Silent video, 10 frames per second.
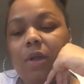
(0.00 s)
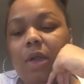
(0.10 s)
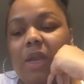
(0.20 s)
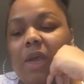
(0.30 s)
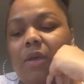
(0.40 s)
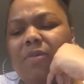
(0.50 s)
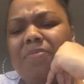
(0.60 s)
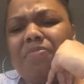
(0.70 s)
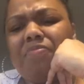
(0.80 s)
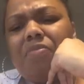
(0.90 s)

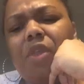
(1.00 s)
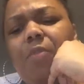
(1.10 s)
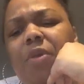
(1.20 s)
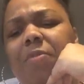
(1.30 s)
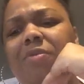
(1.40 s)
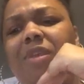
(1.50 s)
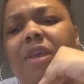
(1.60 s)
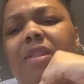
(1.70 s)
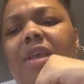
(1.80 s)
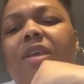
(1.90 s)
And people
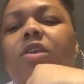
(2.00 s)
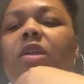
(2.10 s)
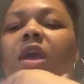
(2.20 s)
saying that he should have